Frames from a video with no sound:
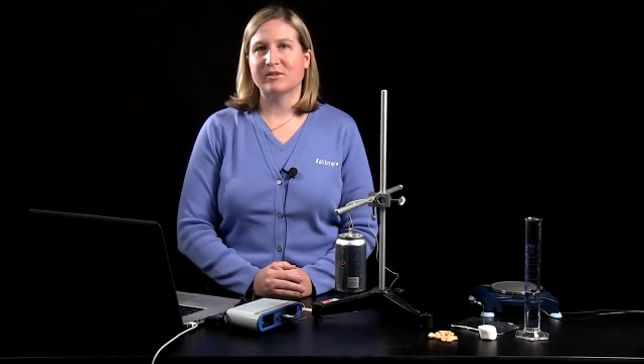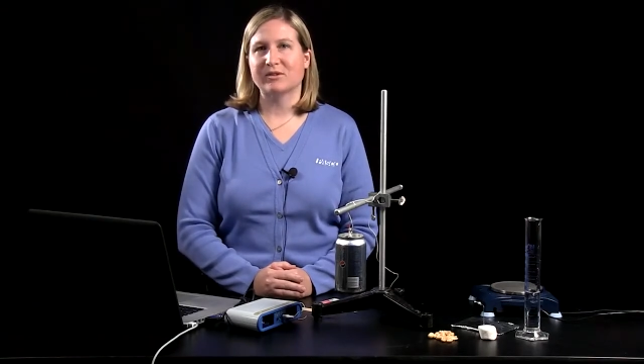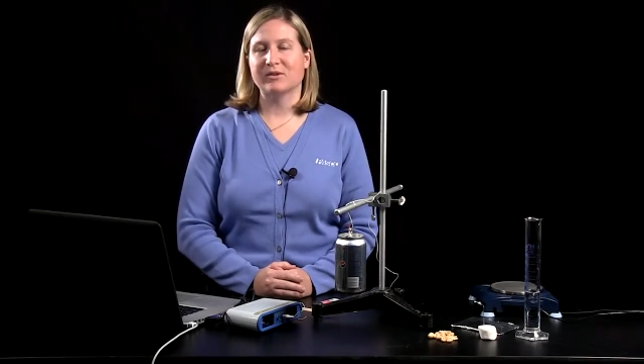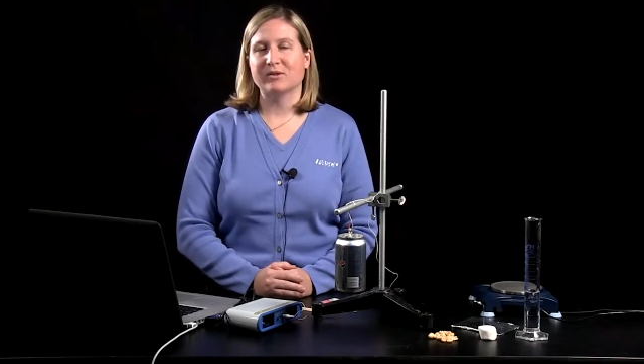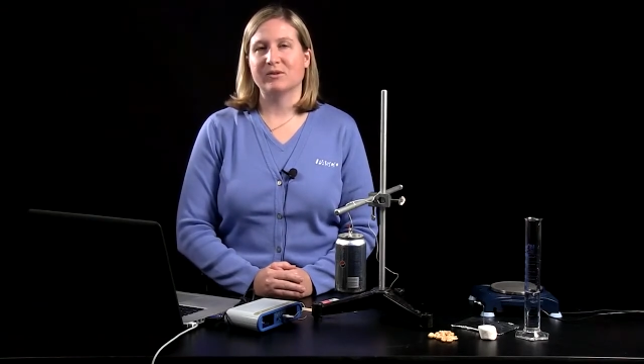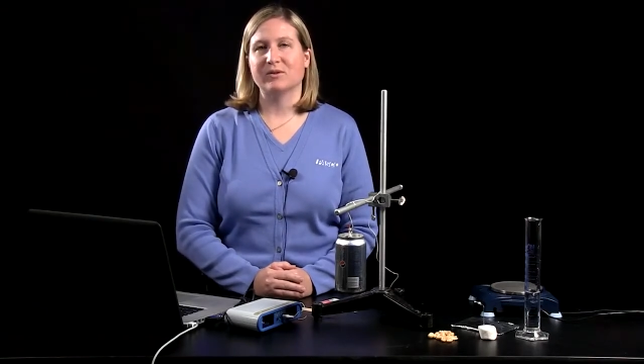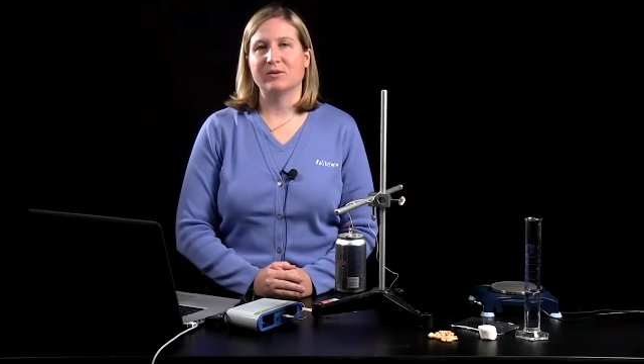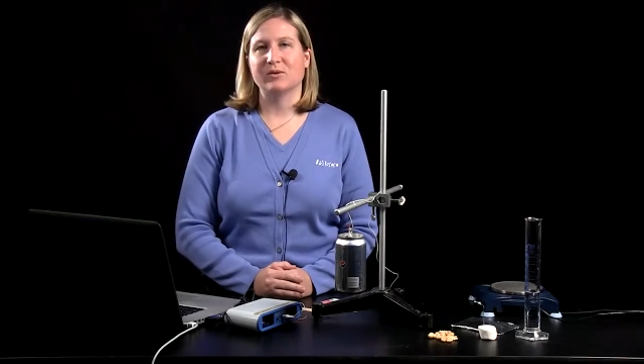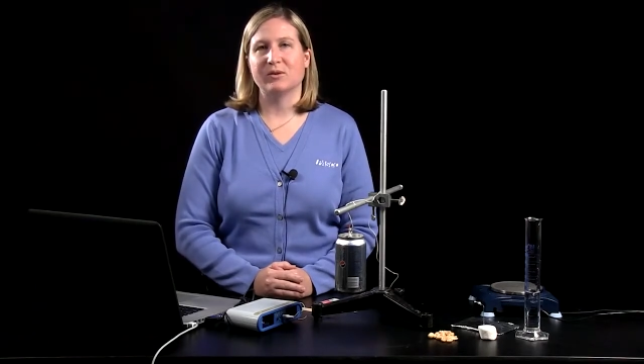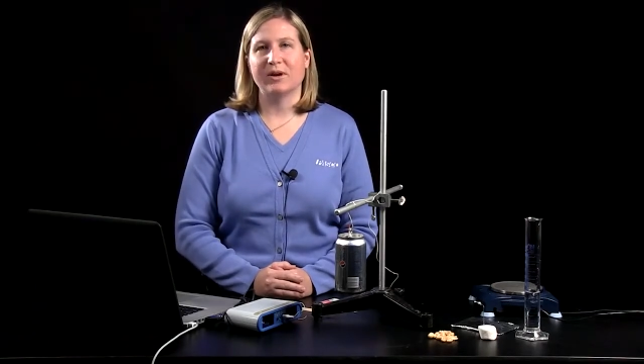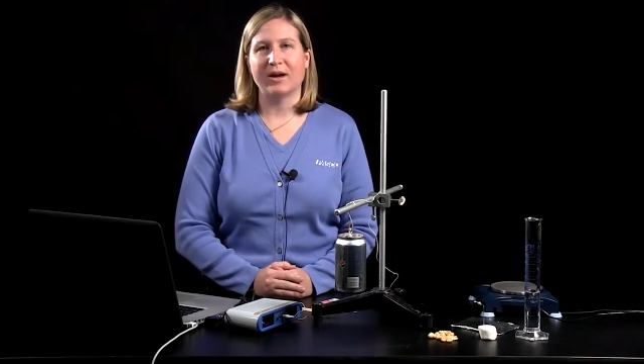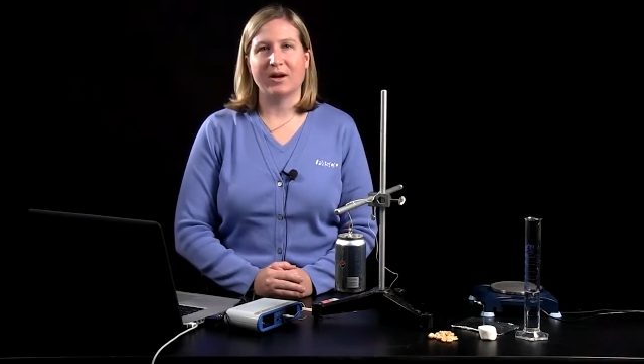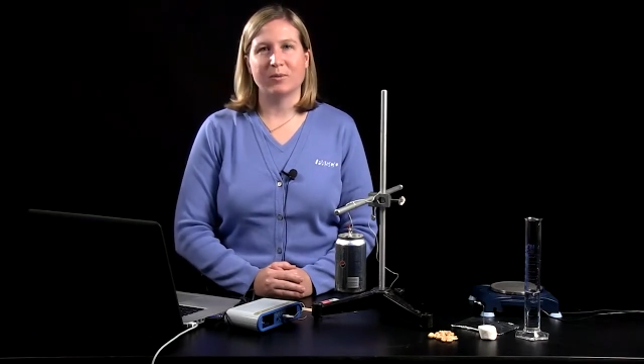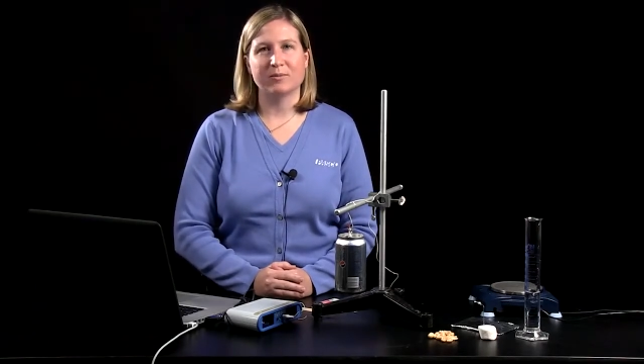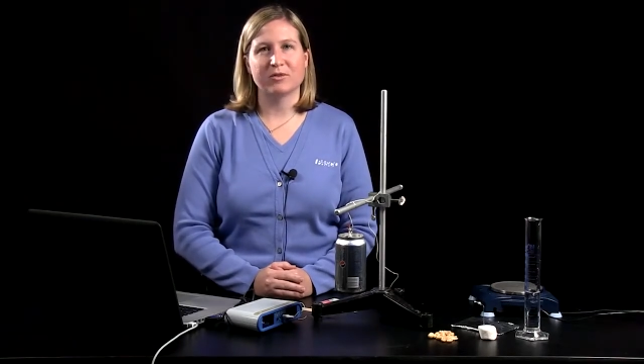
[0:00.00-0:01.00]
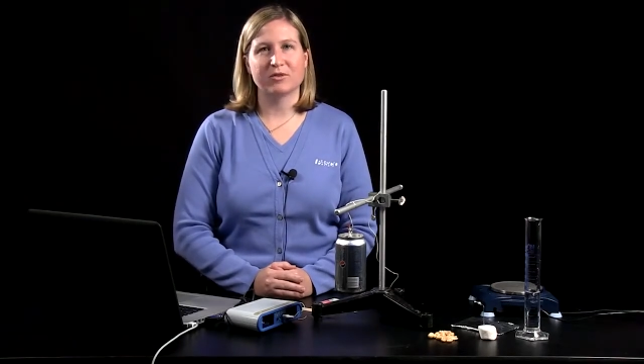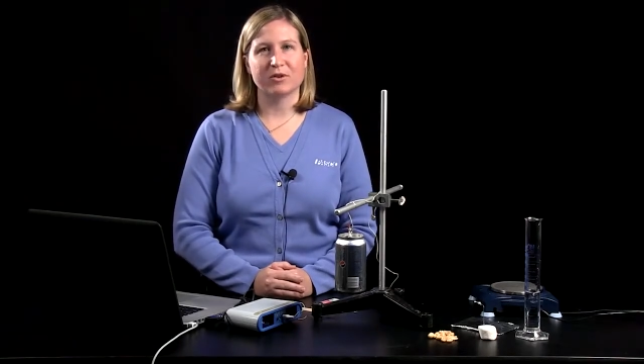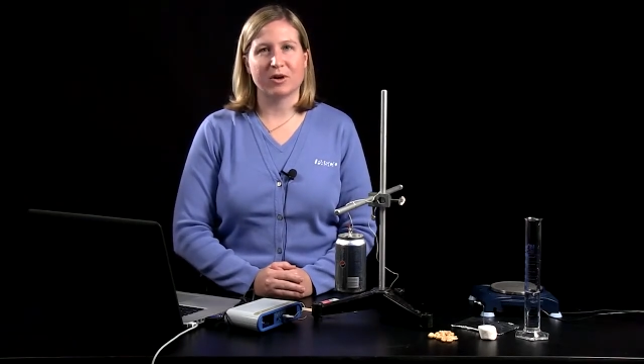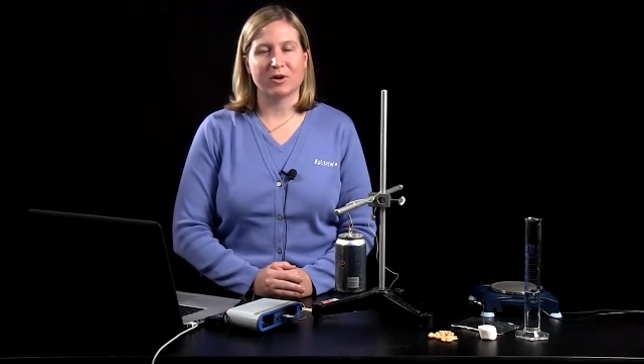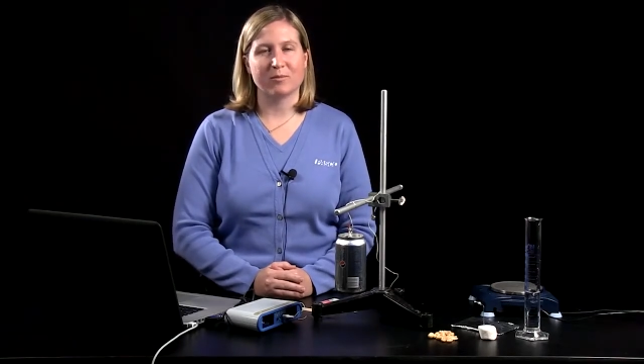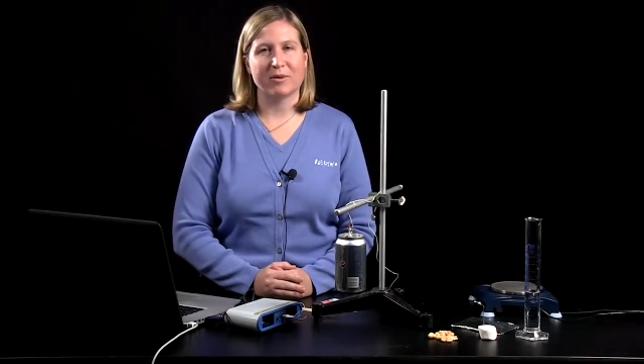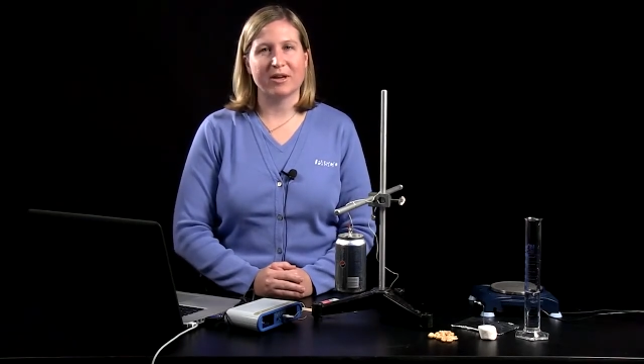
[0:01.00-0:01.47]
to help
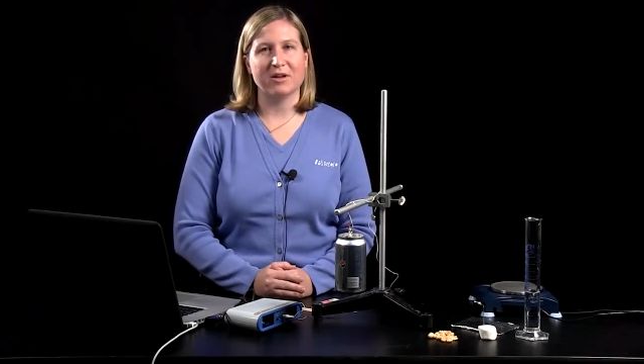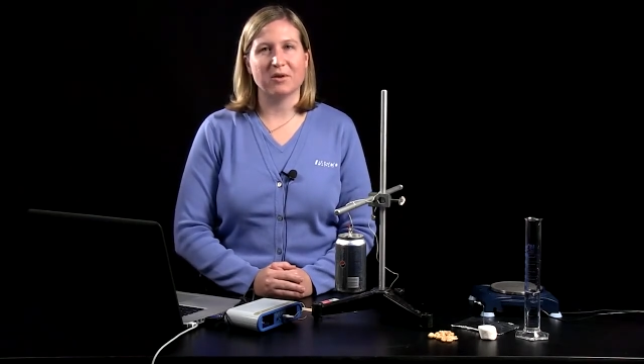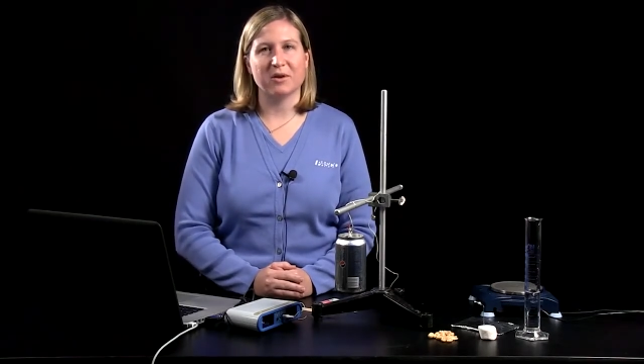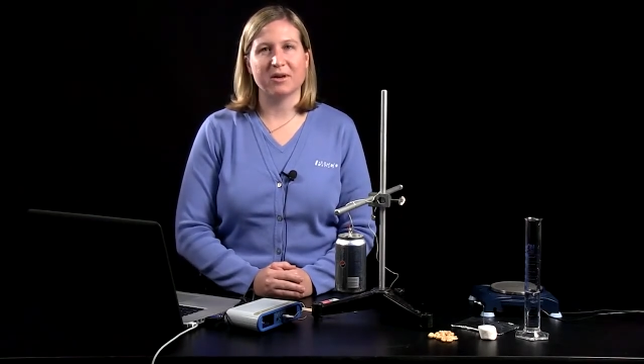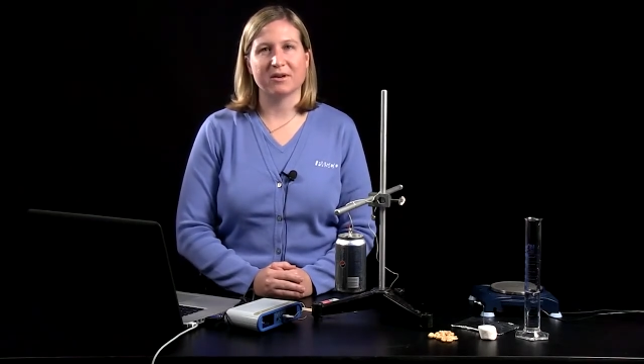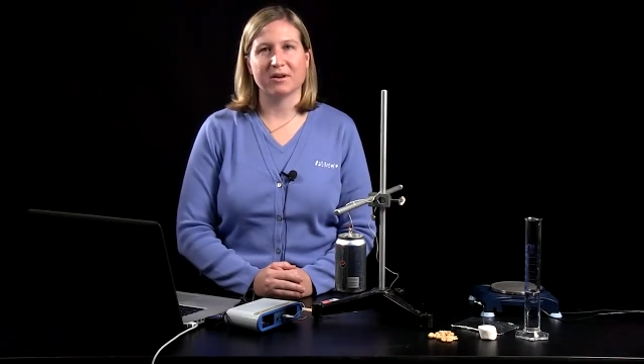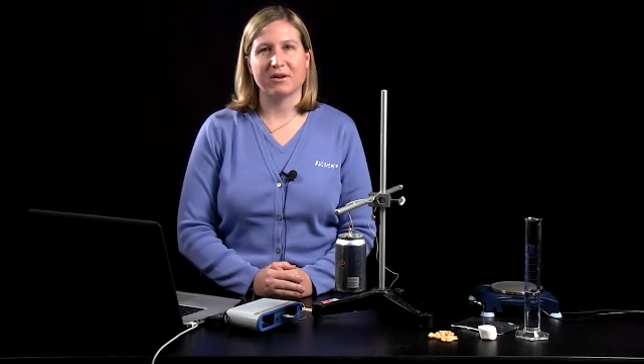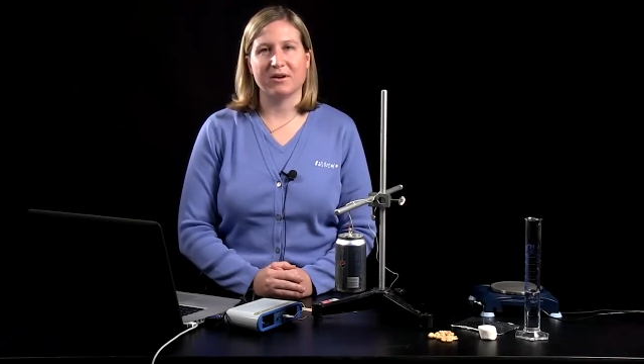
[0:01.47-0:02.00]
start my unit